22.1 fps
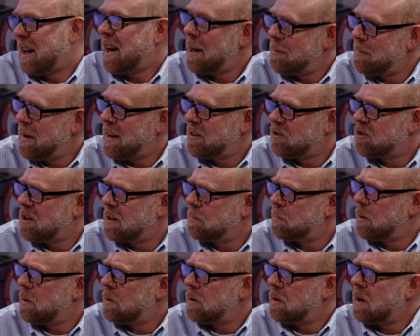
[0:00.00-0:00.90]
that mm -hmm. I mm-hmm. mentioned,
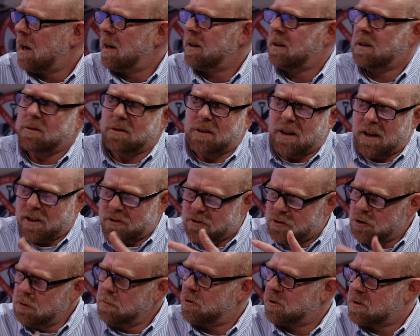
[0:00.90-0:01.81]
but I
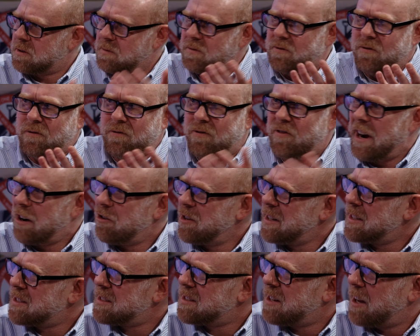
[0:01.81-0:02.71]
assume there's
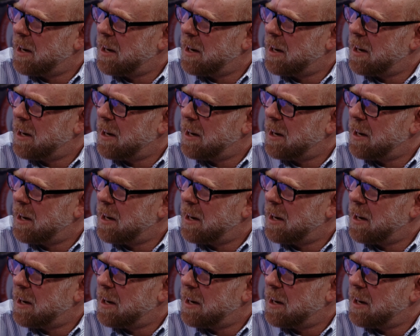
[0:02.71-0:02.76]
various